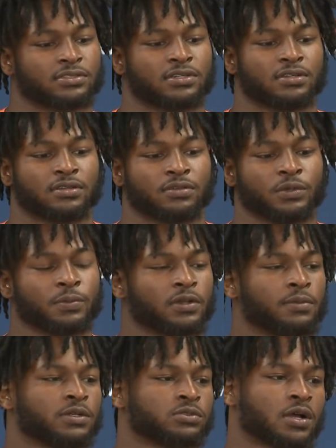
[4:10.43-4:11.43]
We
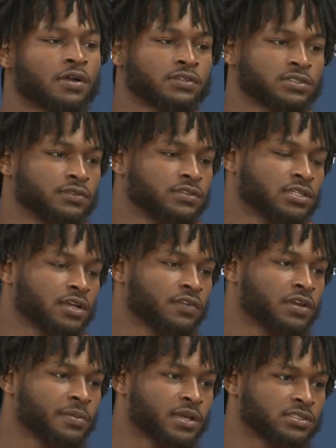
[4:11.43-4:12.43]
pretty much wide receivers and
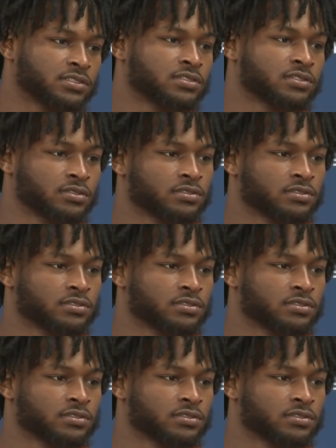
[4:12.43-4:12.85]
running backs this